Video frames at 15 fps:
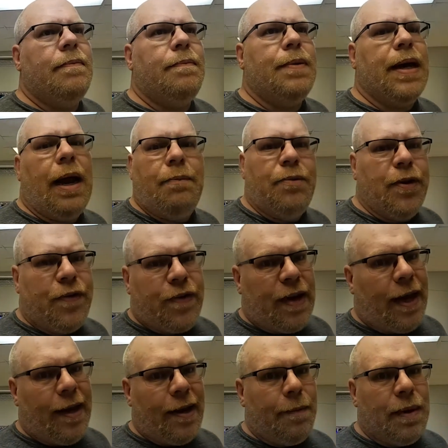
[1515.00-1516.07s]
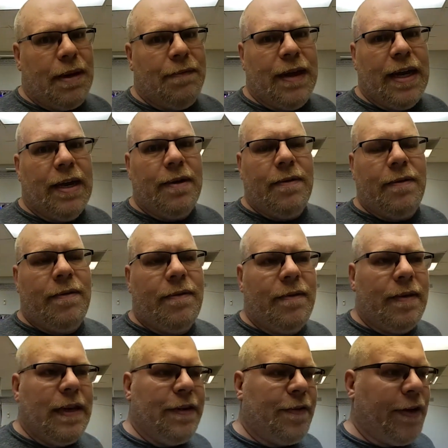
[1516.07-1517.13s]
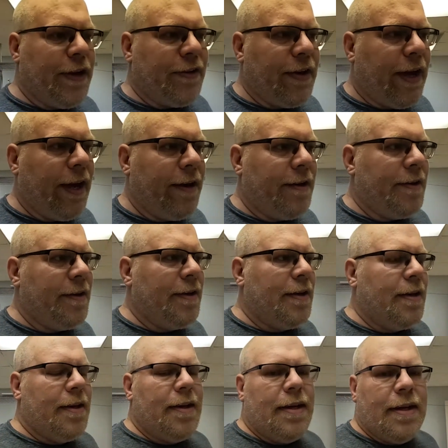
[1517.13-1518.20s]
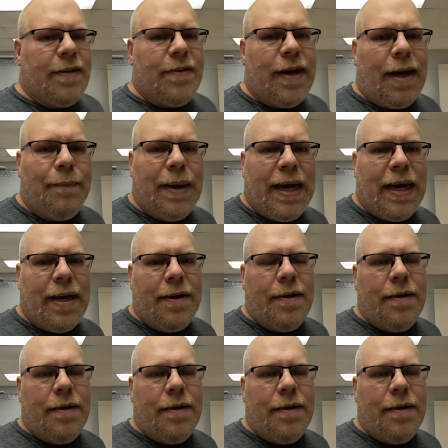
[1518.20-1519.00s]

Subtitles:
But I'm just slightly above that, so it's not bad.